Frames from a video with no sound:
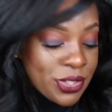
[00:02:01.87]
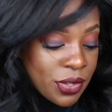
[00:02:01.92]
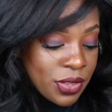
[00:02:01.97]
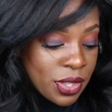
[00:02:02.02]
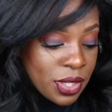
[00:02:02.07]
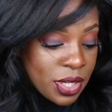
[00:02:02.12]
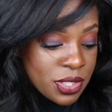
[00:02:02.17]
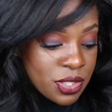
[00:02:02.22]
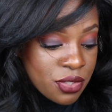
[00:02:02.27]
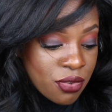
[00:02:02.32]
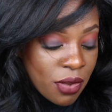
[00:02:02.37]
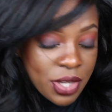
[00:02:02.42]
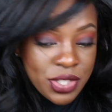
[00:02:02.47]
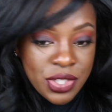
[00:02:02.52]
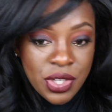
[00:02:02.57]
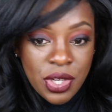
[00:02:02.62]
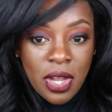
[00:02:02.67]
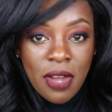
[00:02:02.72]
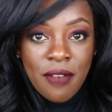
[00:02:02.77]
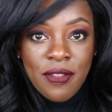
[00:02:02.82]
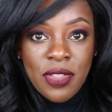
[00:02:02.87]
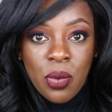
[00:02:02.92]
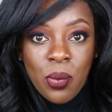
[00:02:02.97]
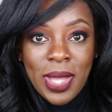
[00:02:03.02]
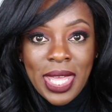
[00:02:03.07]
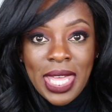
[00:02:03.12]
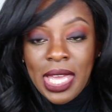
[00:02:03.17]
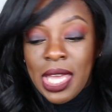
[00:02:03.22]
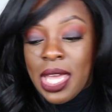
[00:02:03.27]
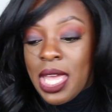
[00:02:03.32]
saw the construction of the
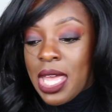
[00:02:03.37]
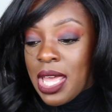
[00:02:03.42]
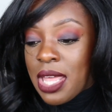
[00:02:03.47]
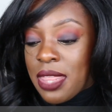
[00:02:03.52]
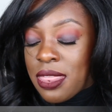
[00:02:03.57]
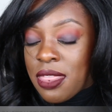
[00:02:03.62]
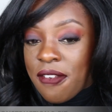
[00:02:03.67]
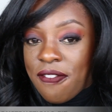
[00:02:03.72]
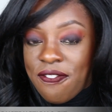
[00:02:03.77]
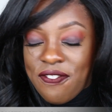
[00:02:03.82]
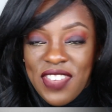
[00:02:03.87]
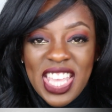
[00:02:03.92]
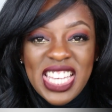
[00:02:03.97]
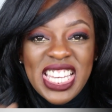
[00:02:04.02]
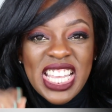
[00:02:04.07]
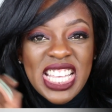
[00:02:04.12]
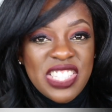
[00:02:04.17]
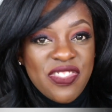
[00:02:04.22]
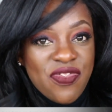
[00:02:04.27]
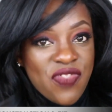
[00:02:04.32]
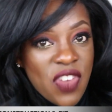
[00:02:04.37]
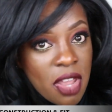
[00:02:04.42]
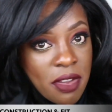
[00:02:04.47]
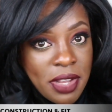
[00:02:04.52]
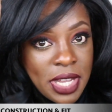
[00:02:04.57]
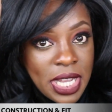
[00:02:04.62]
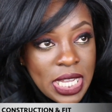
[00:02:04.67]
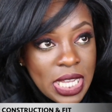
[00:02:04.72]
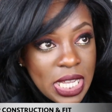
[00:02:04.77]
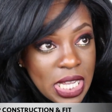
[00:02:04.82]
wig. The fit is
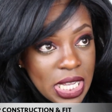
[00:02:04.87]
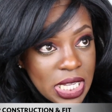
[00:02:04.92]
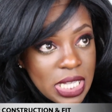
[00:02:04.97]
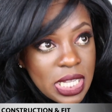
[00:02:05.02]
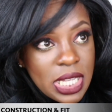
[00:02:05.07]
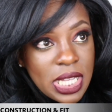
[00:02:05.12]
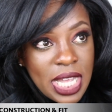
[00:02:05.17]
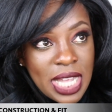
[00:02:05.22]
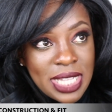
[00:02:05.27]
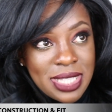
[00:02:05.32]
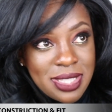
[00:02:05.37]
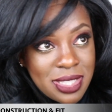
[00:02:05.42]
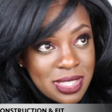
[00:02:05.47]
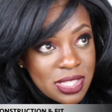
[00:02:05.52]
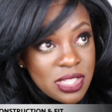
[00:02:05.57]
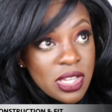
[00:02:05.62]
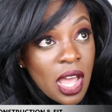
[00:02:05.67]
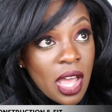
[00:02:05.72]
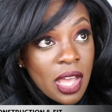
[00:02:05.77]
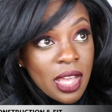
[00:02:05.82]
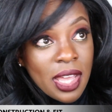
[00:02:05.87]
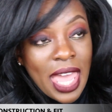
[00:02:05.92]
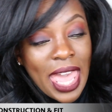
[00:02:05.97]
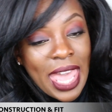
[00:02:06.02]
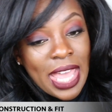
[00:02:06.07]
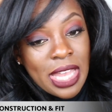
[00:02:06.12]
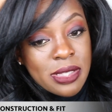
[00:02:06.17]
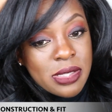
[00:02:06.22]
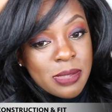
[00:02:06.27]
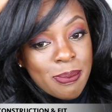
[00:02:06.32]
it's snug,
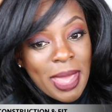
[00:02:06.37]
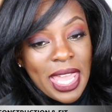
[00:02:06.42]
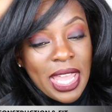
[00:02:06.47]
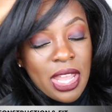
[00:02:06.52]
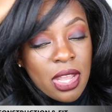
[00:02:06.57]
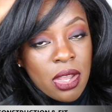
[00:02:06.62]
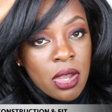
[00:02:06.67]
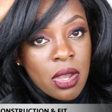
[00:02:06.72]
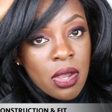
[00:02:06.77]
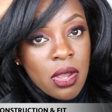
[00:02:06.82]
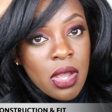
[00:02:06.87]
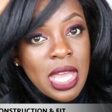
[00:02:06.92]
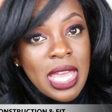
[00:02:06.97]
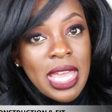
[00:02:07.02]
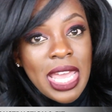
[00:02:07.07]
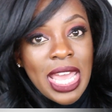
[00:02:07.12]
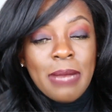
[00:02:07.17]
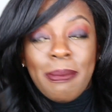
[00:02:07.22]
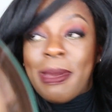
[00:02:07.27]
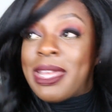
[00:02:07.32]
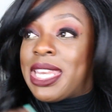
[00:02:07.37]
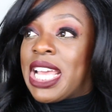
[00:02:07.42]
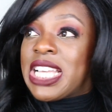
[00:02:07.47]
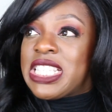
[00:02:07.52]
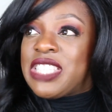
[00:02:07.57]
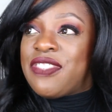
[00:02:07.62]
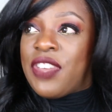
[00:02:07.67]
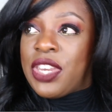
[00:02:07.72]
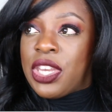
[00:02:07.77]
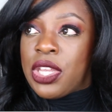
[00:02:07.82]
and my hair, in my
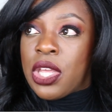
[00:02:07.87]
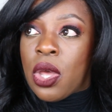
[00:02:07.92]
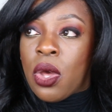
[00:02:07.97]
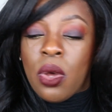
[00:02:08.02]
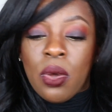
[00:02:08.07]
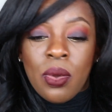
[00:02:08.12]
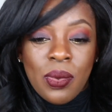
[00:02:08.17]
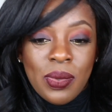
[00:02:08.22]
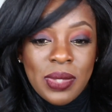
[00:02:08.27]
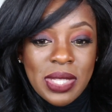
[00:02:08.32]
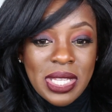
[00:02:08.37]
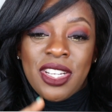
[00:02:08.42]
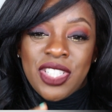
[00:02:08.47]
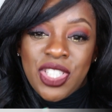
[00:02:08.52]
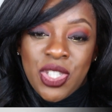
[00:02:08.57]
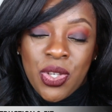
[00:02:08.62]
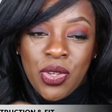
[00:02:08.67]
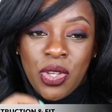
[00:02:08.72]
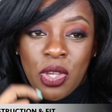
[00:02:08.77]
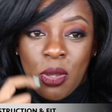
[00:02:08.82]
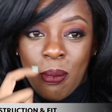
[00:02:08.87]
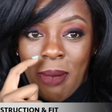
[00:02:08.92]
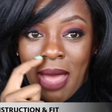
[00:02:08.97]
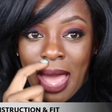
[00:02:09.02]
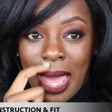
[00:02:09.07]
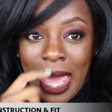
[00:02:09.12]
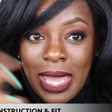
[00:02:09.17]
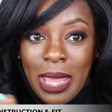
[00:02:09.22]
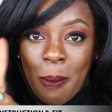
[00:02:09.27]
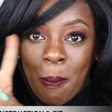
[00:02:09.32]
next video, I'll show you
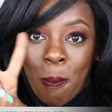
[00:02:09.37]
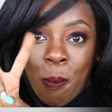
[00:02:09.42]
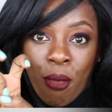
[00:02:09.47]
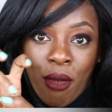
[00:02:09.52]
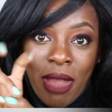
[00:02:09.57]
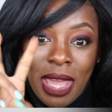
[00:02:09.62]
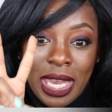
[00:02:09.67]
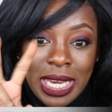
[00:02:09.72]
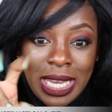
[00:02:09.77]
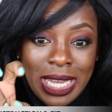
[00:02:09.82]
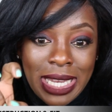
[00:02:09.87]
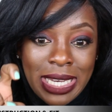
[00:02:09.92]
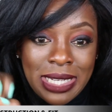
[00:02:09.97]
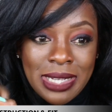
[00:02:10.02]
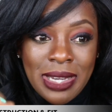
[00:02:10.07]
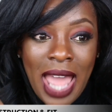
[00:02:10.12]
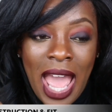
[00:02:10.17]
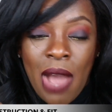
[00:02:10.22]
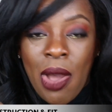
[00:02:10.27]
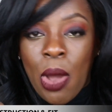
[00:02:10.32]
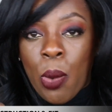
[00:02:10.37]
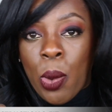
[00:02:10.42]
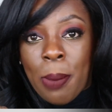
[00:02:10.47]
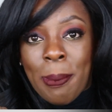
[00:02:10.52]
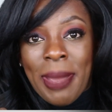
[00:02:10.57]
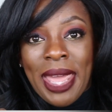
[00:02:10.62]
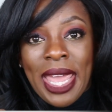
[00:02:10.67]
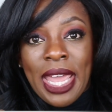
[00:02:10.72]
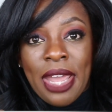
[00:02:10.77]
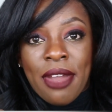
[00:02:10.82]
my braiding, how I
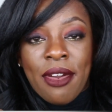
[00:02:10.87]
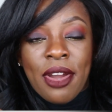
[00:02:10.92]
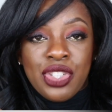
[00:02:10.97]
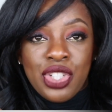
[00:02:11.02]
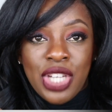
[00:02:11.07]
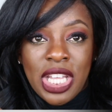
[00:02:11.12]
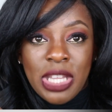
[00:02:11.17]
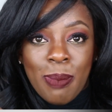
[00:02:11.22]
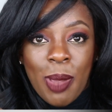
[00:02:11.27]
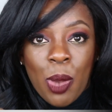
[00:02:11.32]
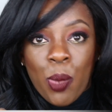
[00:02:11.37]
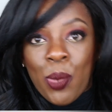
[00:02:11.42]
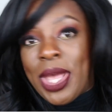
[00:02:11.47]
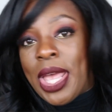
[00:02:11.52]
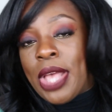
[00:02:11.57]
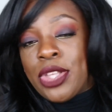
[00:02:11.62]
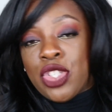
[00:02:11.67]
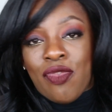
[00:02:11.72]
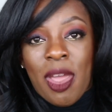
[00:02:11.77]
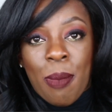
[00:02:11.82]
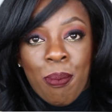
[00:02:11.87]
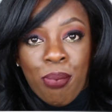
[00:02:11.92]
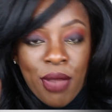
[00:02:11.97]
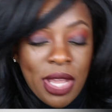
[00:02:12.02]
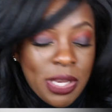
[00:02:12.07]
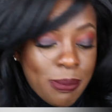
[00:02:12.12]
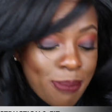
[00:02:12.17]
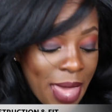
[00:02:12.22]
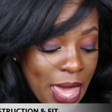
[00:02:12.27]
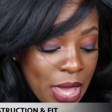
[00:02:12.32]
wear my hair underneath my wigs or my
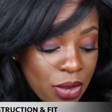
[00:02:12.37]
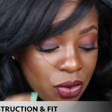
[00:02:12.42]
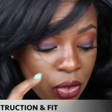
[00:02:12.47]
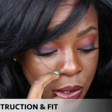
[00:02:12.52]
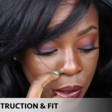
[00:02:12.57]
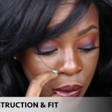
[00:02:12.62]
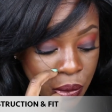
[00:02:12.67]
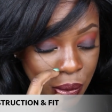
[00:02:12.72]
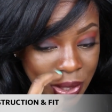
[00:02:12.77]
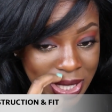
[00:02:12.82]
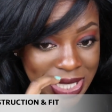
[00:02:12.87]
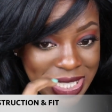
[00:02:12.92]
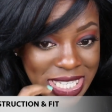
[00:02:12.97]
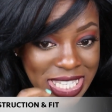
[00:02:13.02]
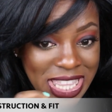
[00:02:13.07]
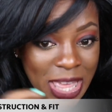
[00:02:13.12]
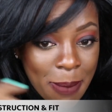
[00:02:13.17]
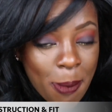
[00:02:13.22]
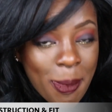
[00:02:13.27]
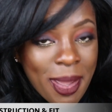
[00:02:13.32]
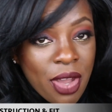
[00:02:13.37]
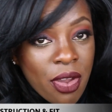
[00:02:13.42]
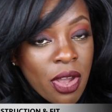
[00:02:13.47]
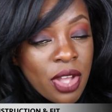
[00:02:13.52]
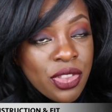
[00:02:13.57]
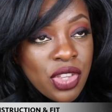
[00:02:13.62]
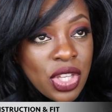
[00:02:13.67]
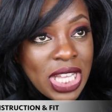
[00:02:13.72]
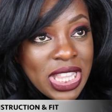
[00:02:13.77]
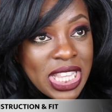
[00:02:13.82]
braid pattern, so you can see that. But my hair
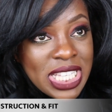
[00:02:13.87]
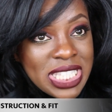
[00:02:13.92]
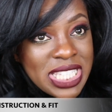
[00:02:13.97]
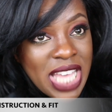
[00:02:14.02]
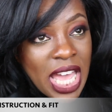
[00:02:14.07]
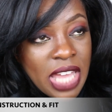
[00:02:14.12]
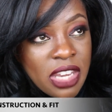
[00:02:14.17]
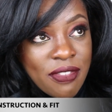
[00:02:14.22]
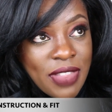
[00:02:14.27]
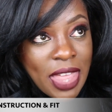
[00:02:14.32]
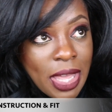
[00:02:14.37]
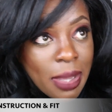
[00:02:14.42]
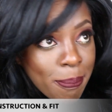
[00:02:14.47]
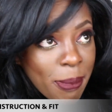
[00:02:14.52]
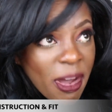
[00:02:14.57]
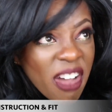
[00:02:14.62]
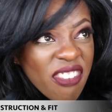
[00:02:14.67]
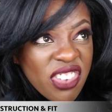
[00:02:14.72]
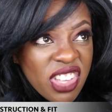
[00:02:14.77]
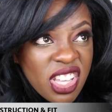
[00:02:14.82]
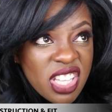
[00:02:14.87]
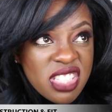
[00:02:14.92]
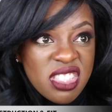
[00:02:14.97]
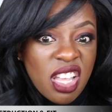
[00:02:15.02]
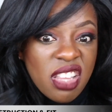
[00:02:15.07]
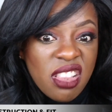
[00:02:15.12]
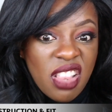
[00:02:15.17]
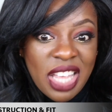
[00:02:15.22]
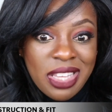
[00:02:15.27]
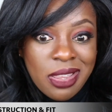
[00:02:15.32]
underneath is kind of like puffy, it's
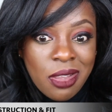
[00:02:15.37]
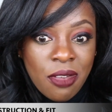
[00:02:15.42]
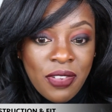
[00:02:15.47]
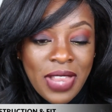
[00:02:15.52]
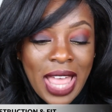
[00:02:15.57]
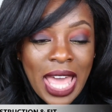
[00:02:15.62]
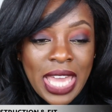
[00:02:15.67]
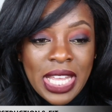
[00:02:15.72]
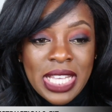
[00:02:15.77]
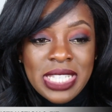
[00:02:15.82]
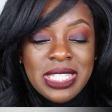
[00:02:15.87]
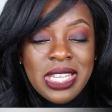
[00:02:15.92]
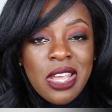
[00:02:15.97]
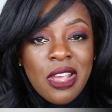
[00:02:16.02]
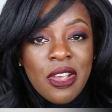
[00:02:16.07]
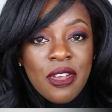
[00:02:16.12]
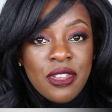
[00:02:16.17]
not like the flattest.